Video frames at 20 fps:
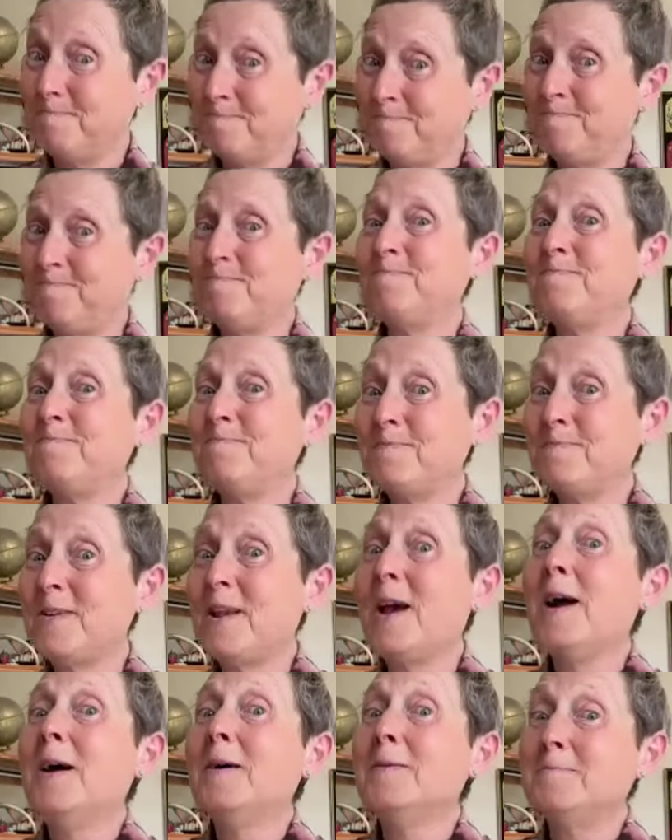I know.
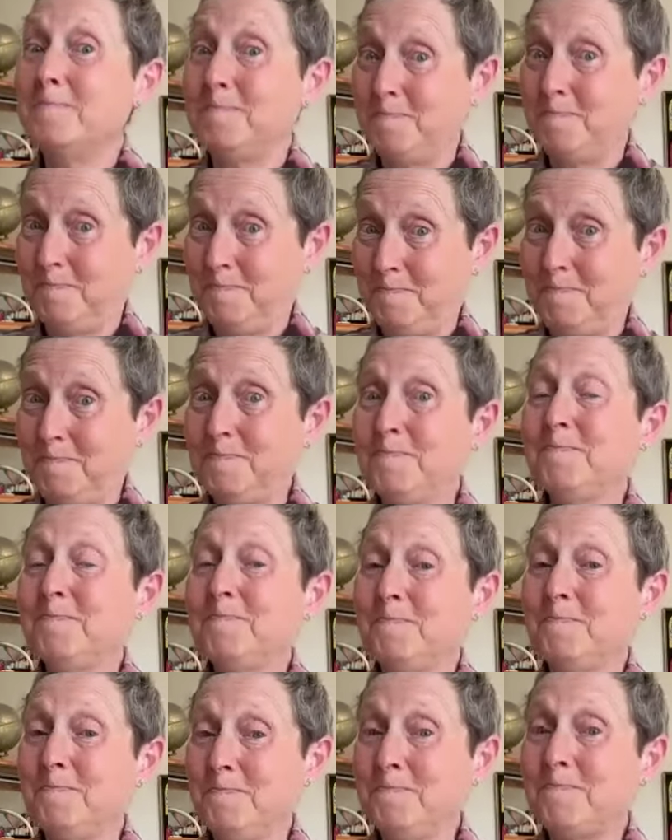Tell Alexis, tell
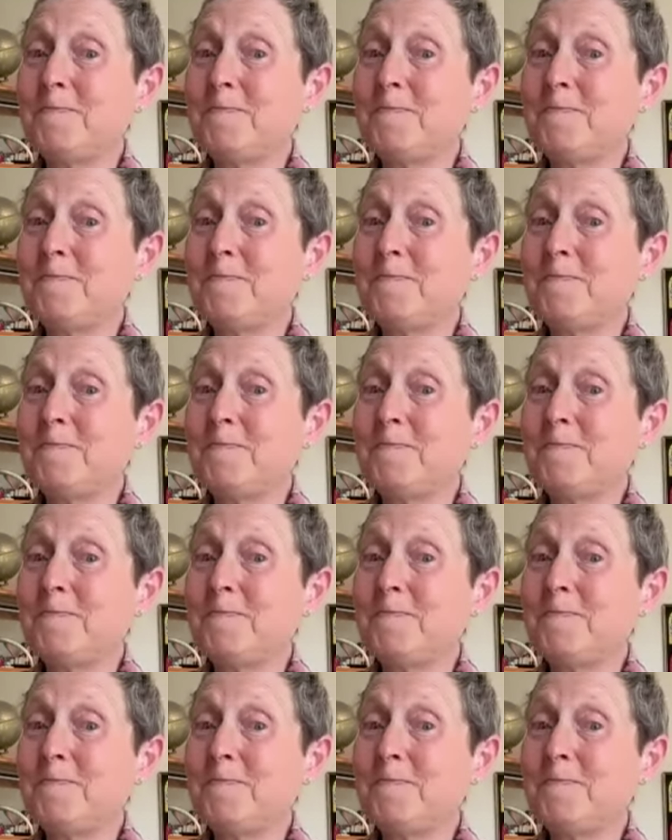her to